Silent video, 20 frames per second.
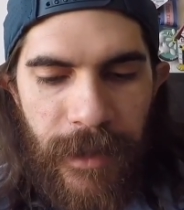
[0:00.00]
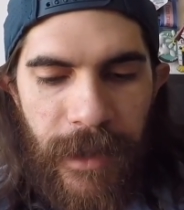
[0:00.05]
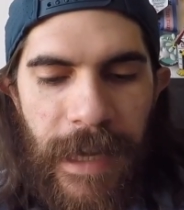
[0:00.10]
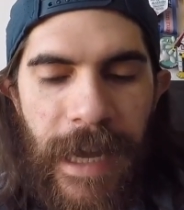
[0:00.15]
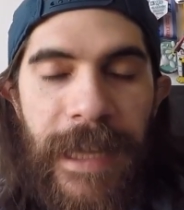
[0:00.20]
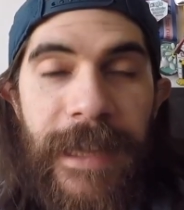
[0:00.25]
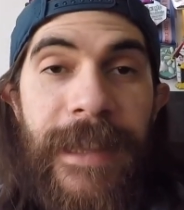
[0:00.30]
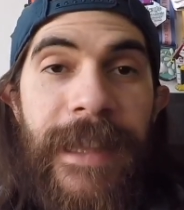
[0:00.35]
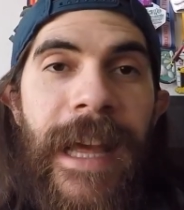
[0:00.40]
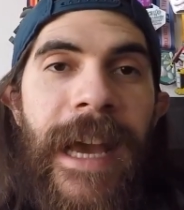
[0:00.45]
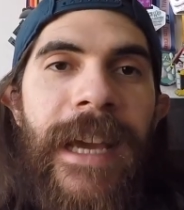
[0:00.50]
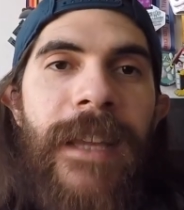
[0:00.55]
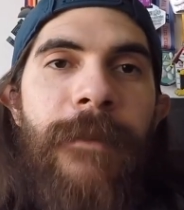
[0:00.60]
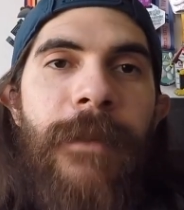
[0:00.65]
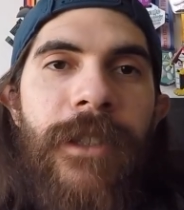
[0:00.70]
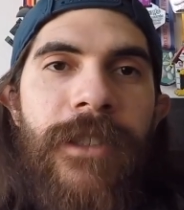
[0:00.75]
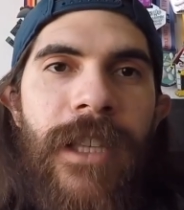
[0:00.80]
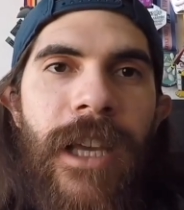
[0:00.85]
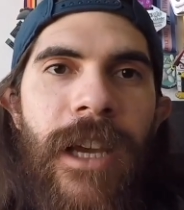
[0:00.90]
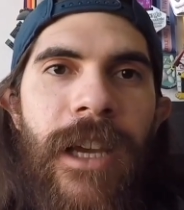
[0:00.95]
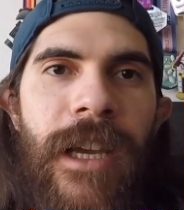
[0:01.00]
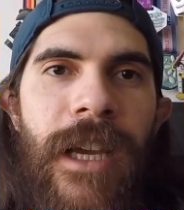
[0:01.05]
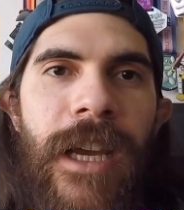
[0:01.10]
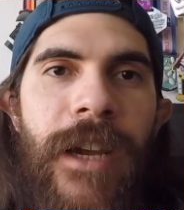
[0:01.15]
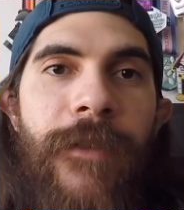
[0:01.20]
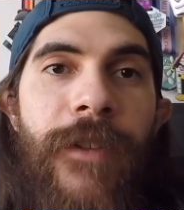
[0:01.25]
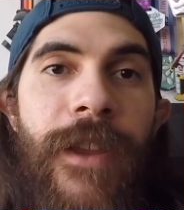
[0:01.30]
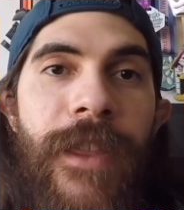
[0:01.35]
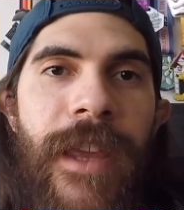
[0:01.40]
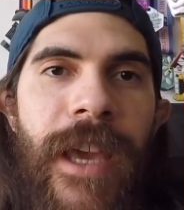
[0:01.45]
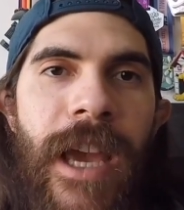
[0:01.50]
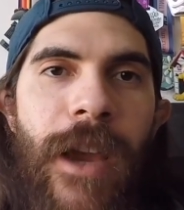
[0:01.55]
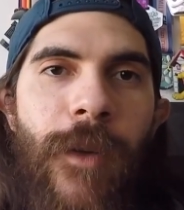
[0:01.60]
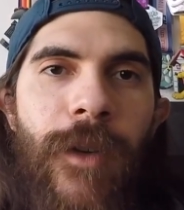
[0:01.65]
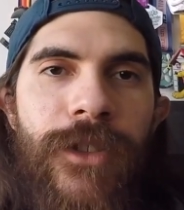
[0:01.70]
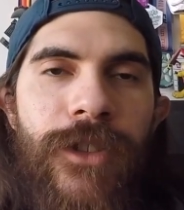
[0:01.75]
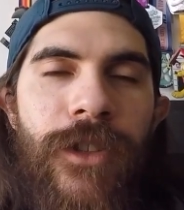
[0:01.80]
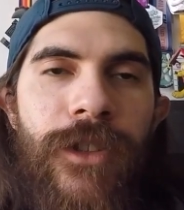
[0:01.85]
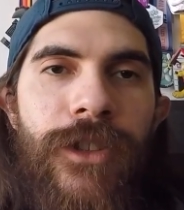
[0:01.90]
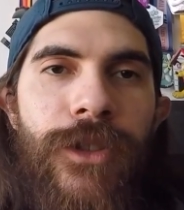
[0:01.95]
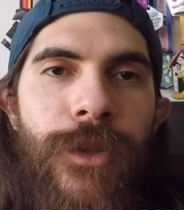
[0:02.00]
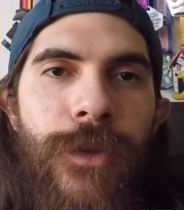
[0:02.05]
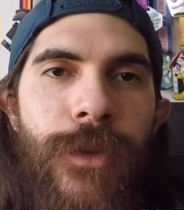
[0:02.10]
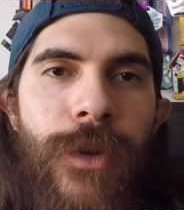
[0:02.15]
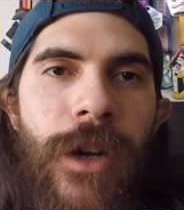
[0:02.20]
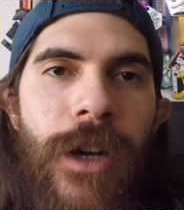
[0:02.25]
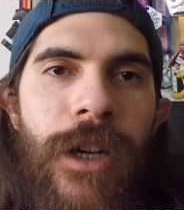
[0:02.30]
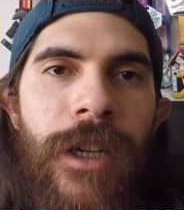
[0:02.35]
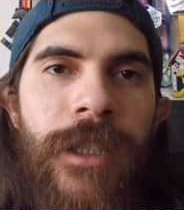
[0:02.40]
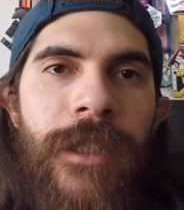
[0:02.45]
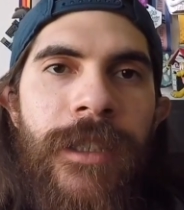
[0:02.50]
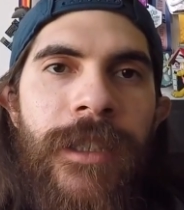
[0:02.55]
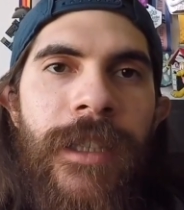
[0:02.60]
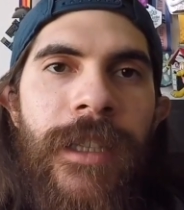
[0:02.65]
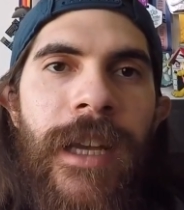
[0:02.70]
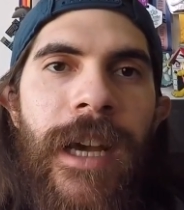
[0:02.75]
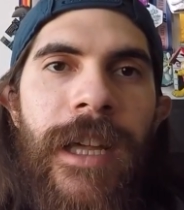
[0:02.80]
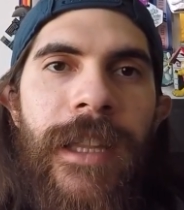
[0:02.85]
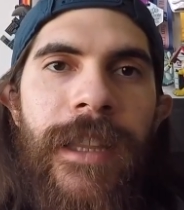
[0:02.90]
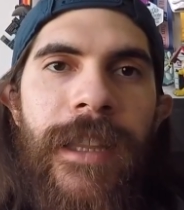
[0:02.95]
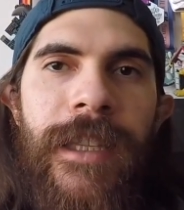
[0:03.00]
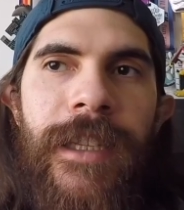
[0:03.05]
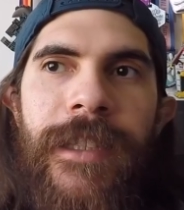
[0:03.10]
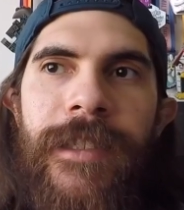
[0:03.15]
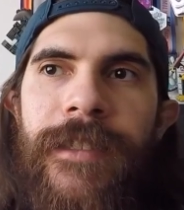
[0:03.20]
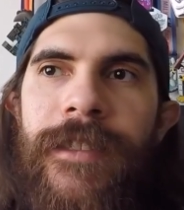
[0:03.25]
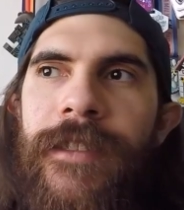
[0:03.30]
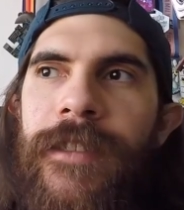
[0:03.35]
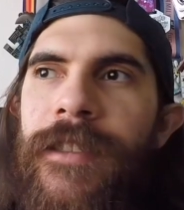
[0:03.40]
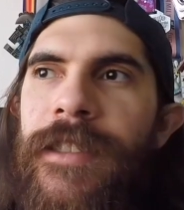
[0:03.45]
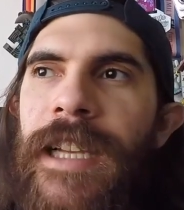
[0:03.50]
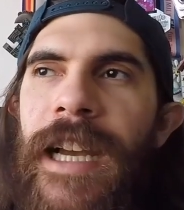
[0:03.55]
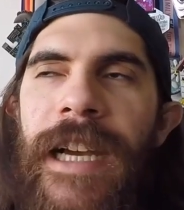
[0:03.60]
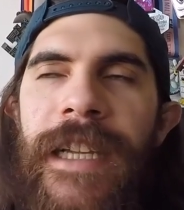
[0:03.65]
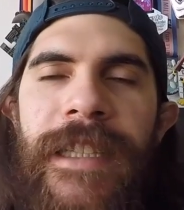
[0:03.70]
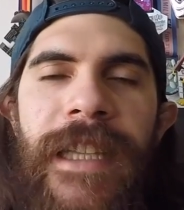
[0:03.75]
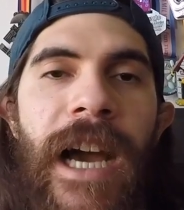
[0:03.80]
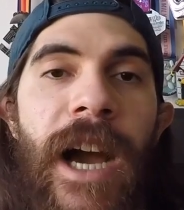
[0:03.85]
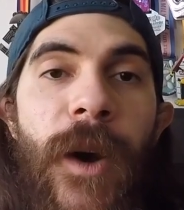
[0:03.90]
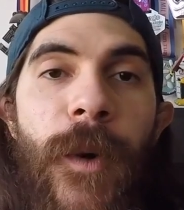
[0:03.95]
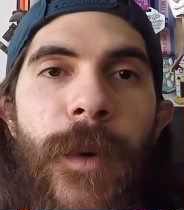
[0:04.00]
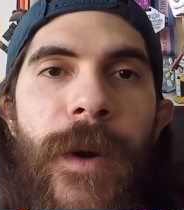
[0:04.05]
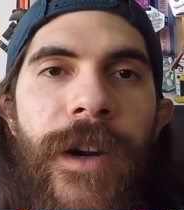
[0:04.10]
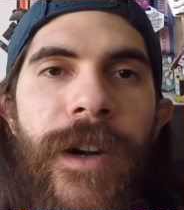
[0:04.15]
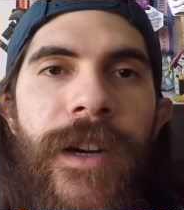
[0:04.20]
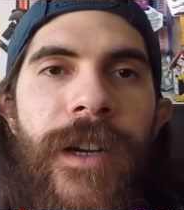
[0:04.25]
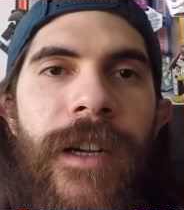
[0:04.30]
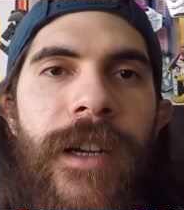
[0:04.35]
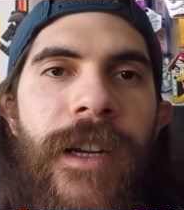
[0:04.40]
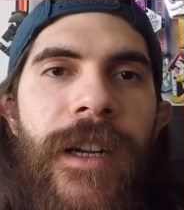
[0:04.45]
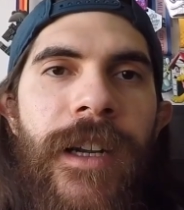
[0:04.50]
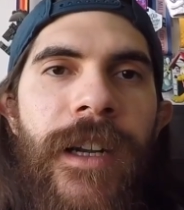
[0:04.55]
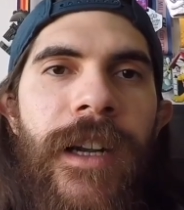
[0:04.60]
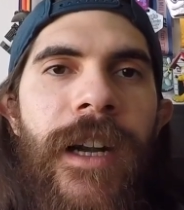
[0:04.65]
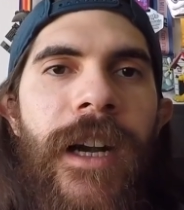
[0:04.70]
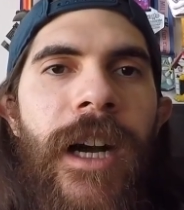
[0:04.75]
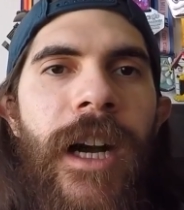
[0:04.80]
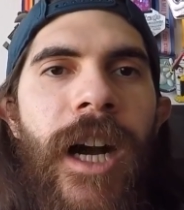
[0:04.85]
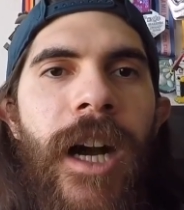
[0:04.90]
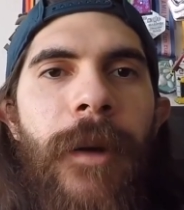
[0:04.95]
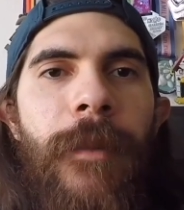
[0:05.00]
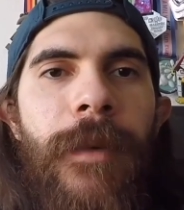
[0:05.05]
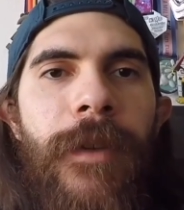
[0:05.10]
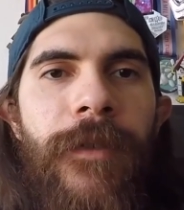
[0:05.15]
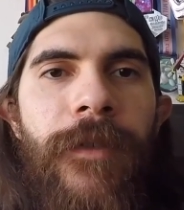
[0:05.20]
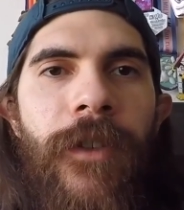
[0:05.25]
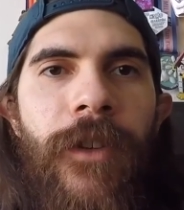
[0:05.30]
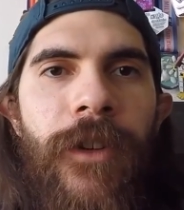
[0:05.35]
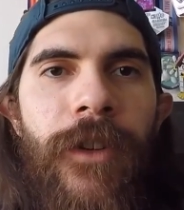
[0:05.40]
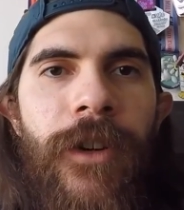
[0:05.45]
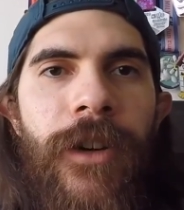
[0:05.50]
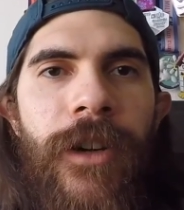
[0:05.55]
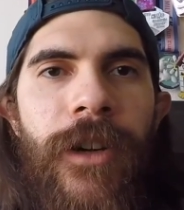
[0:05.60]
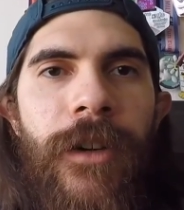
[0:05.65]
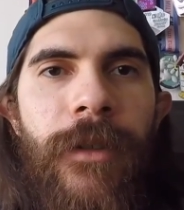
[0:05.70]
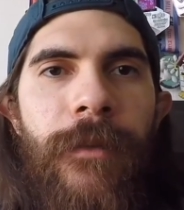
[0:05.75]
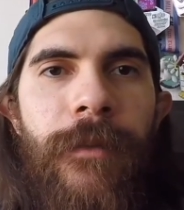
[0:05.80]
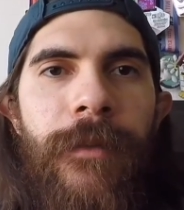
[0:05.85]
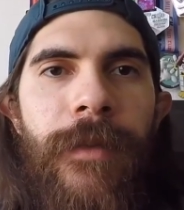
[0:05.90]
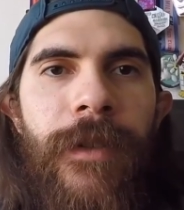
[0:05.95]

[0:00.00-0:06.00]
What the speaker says: at night, because every day I was going to run at least an hour before